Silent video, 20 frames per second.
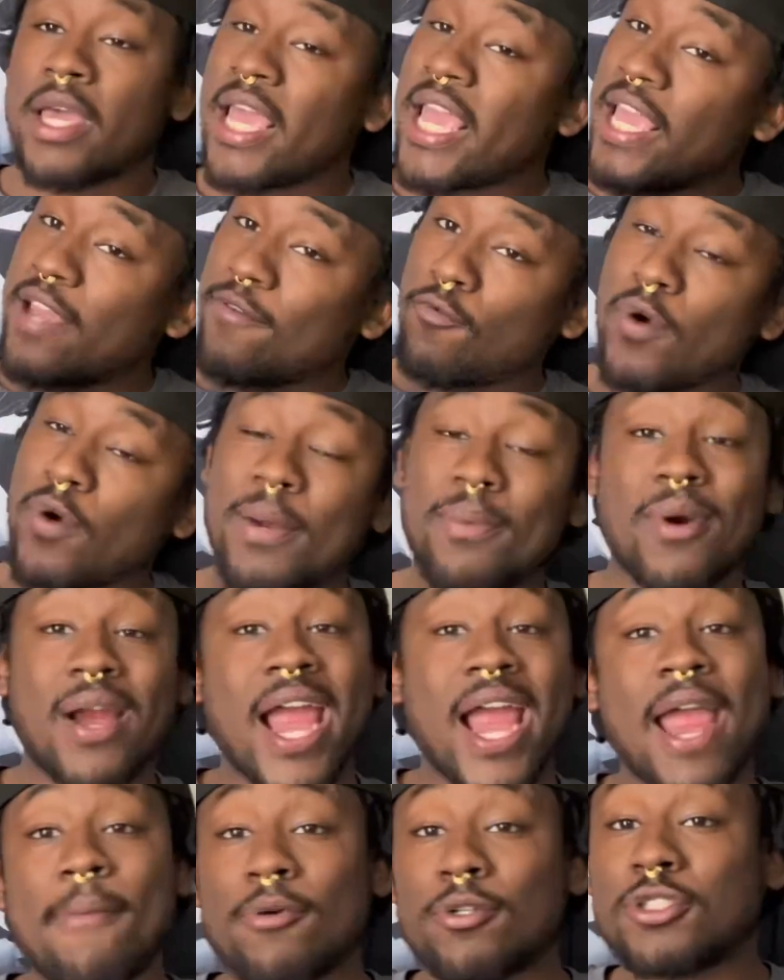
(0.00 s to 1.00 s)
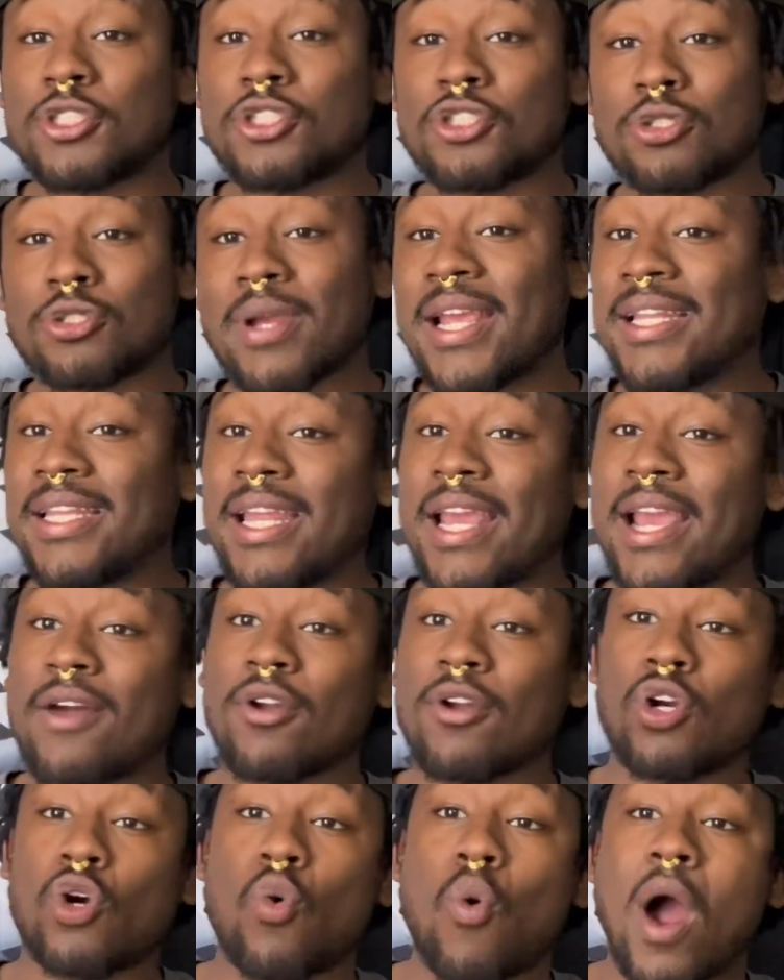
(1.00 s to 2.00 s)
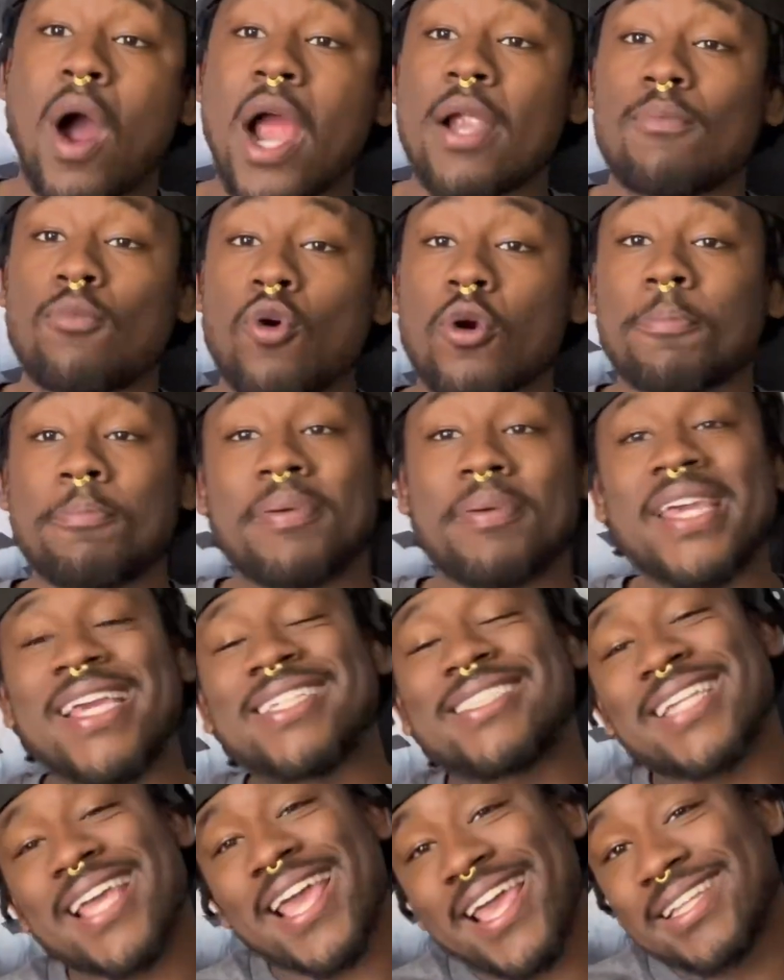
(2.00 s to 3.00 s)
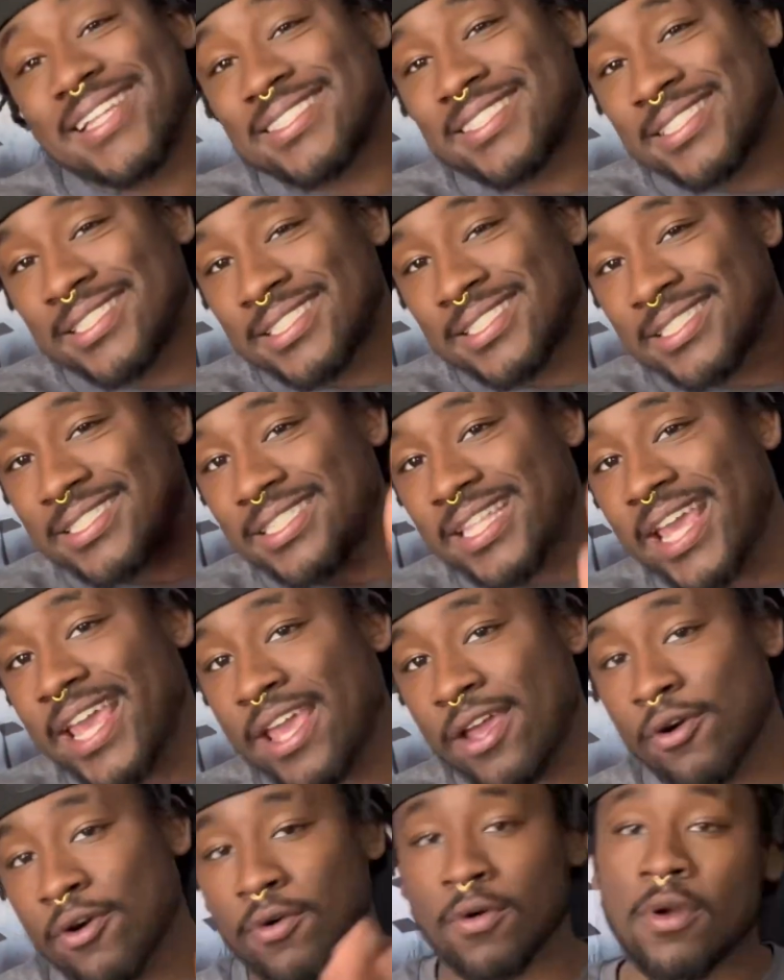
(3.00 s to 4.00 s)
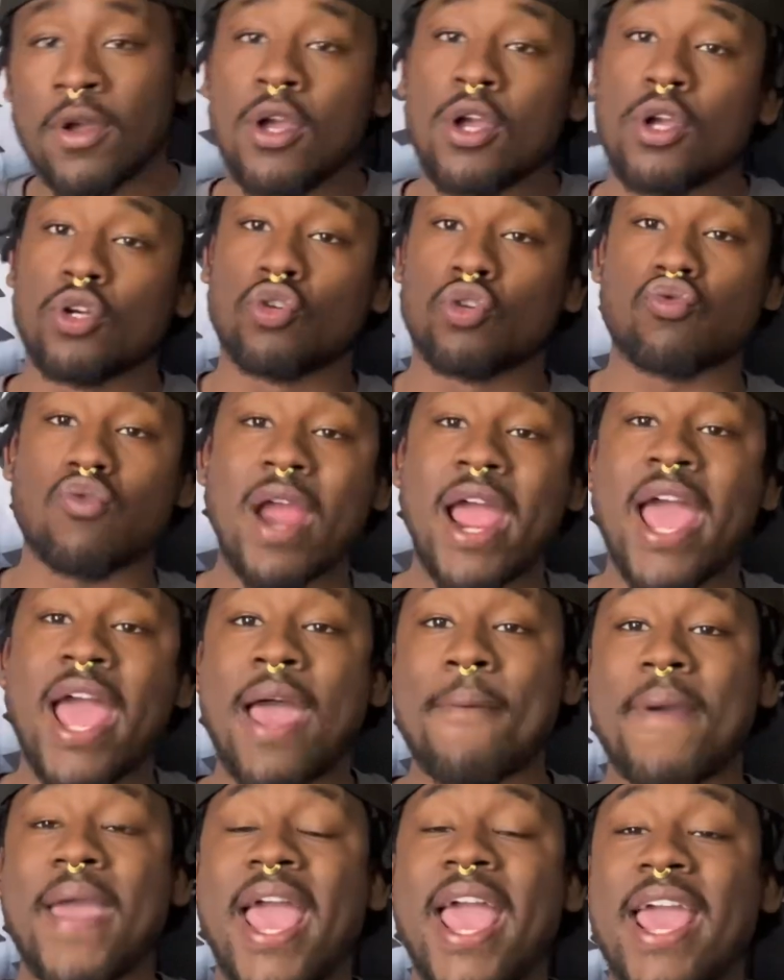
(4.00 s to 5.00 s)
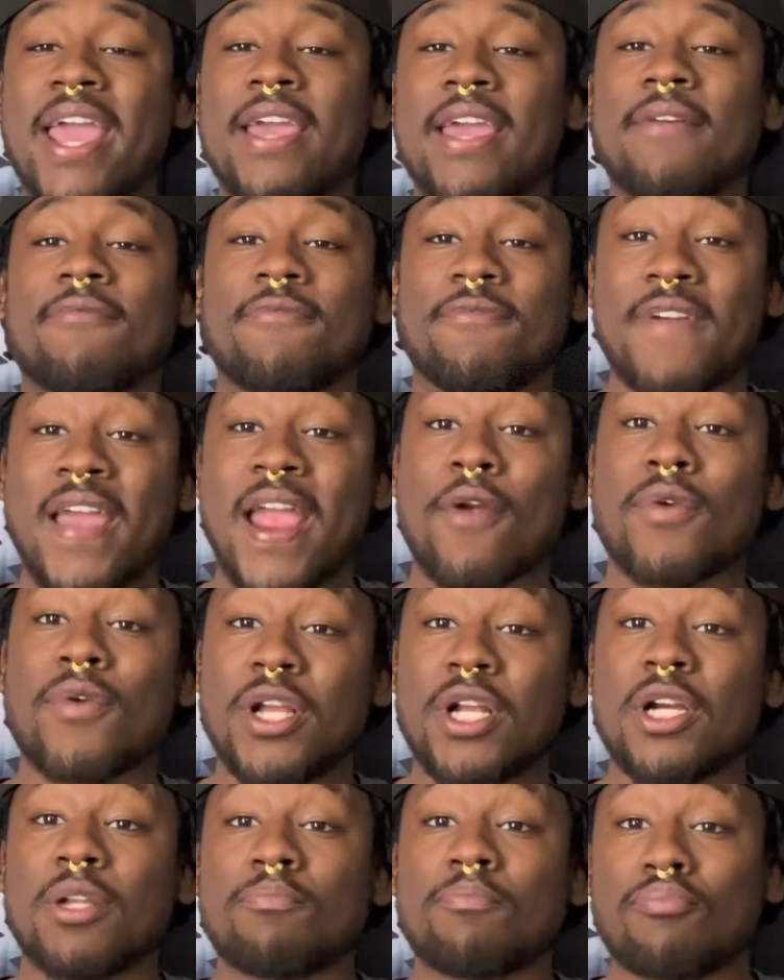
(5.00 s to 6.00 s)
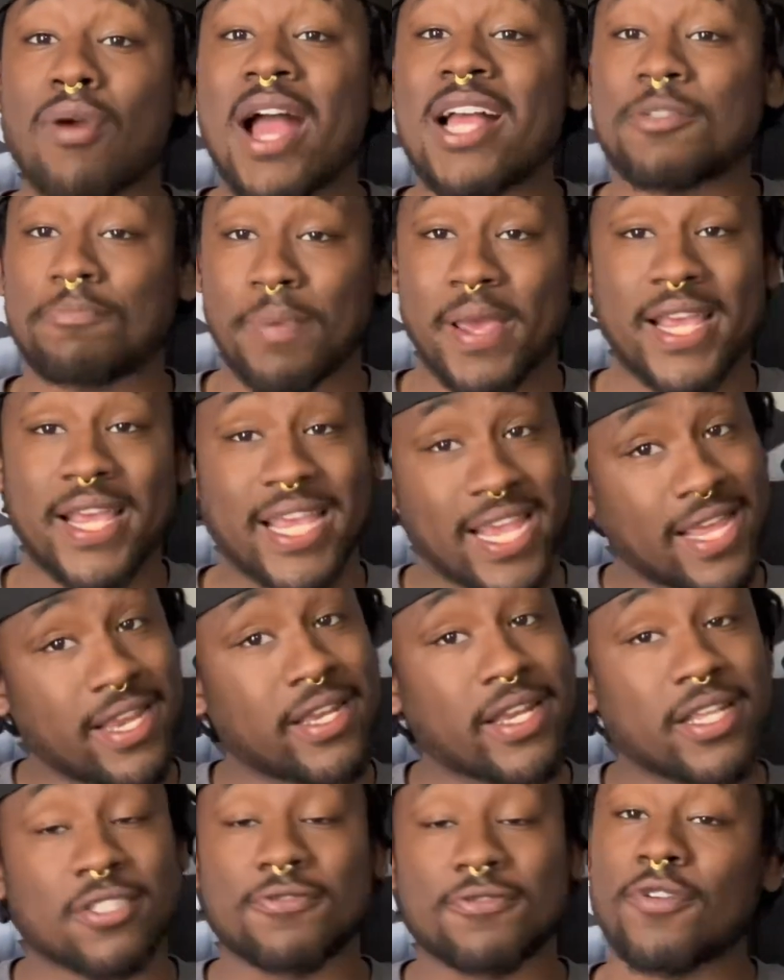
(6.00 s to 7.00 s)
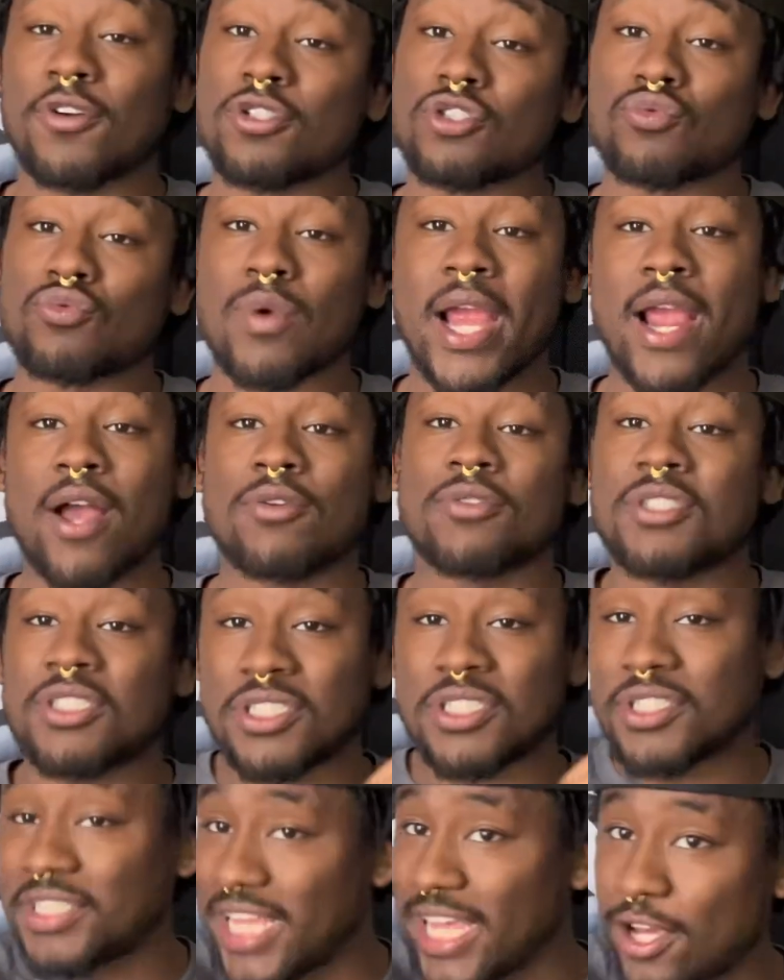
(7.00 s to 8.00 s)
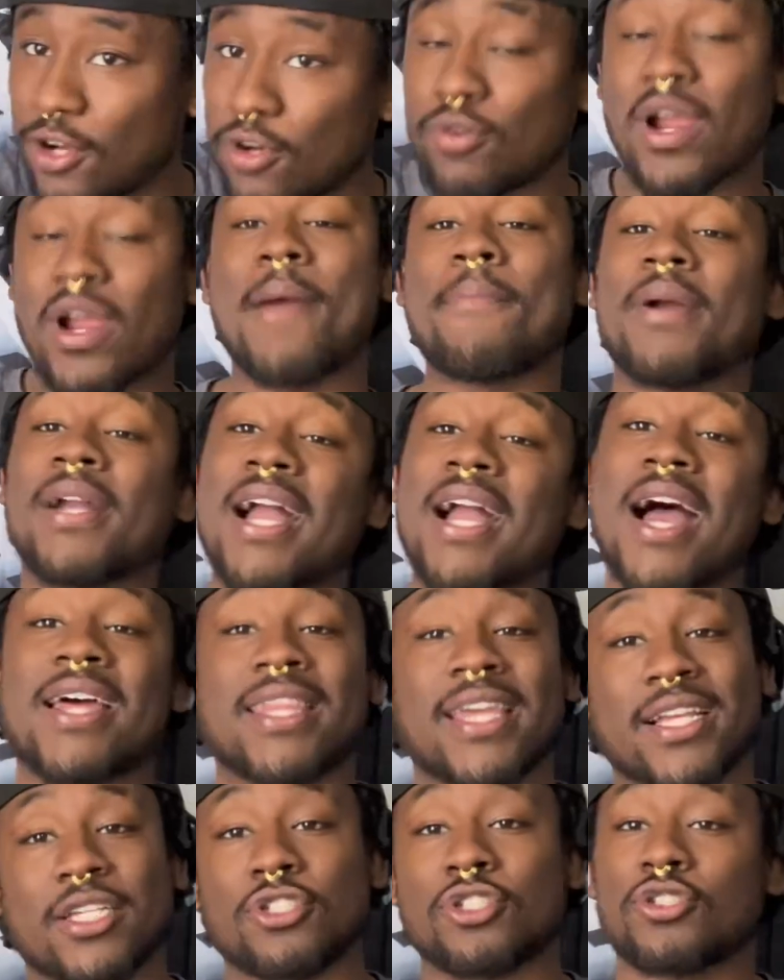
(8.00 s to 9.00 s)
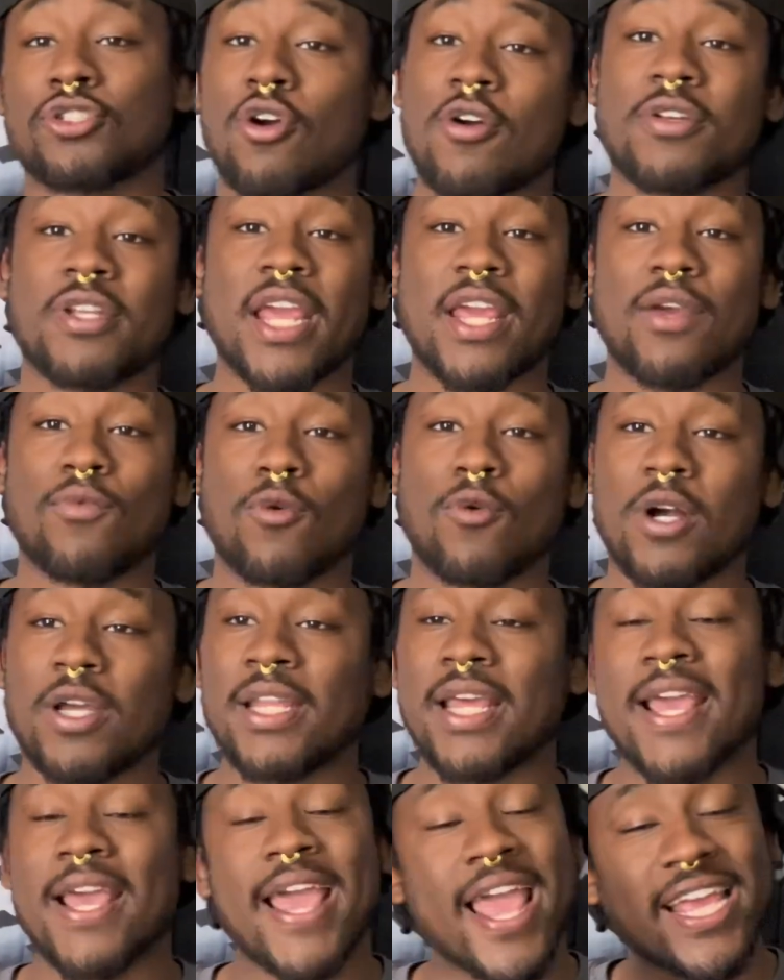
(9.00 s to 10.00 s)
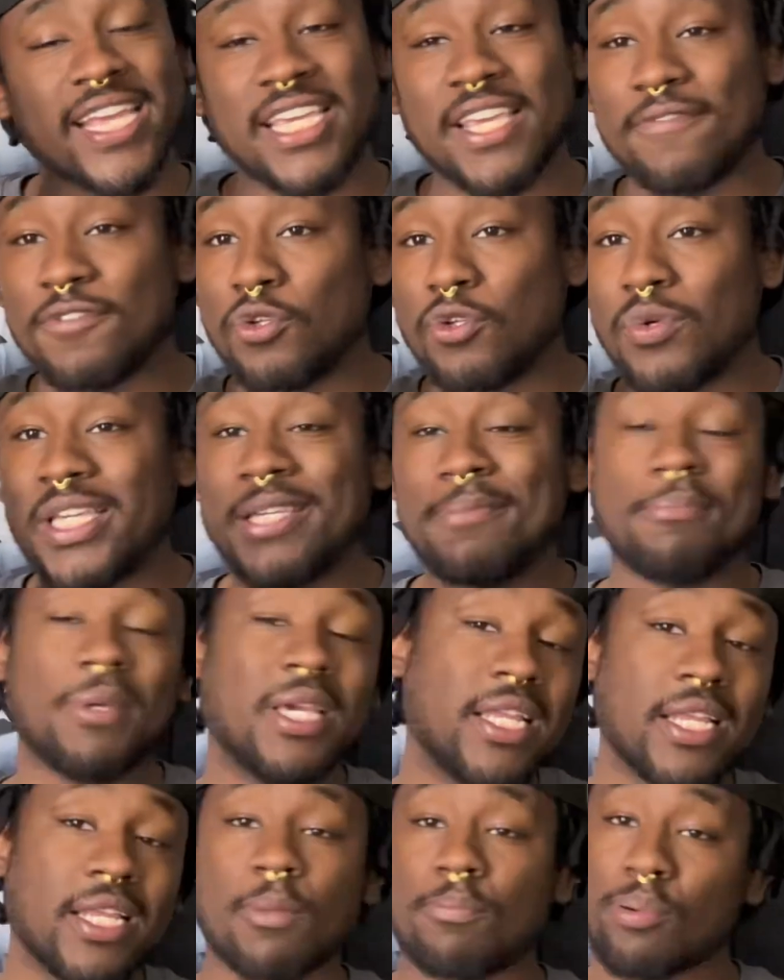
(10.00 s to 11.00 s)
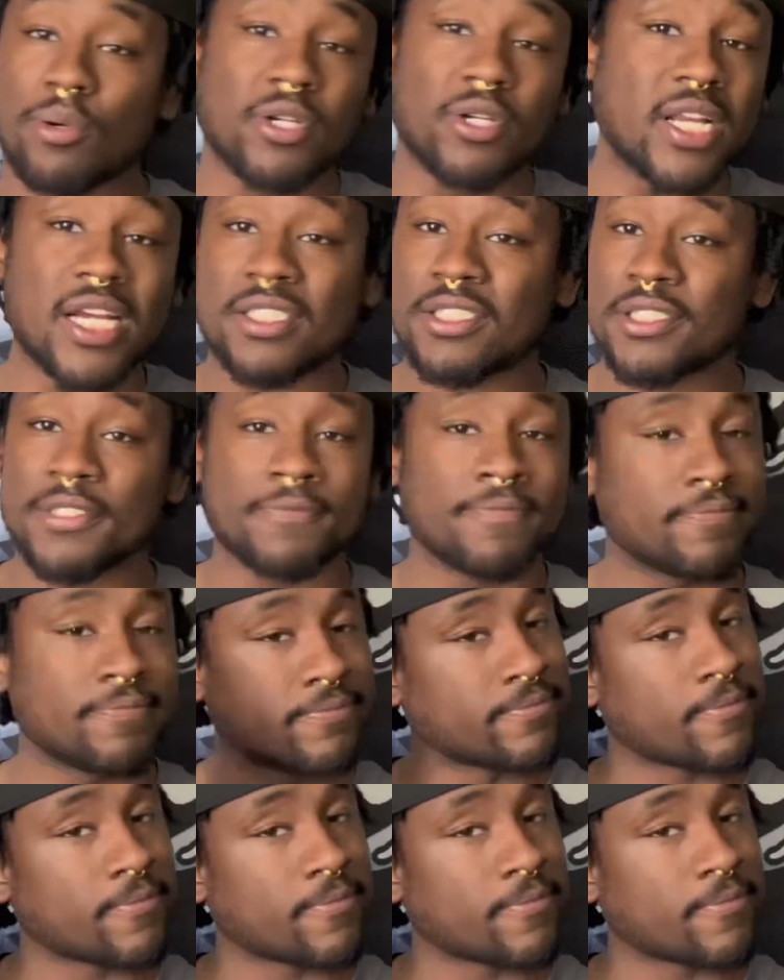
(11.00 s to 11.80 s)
if we were able to trade down, acquire more picks, and still grab a very good prospect in this first round, still grab a guy that can start day one and give you immediate production,